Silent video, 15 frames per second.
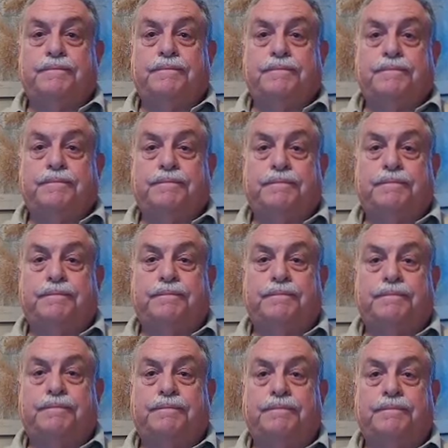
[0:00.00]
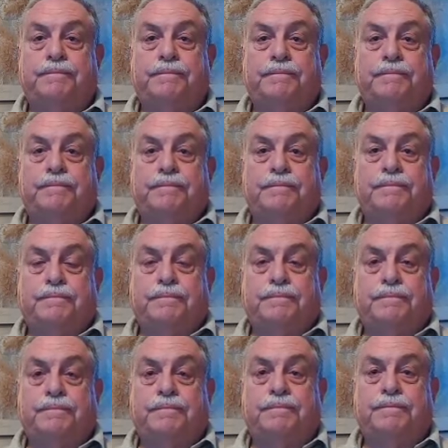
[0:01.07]

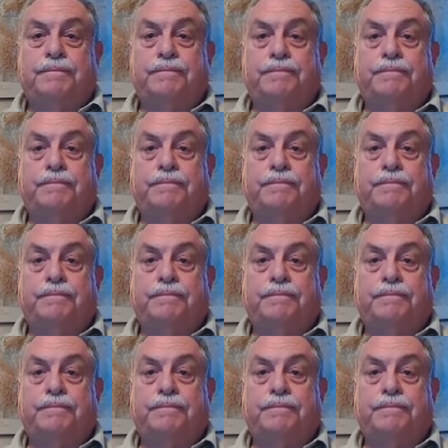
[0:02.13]
The person shown says nothing.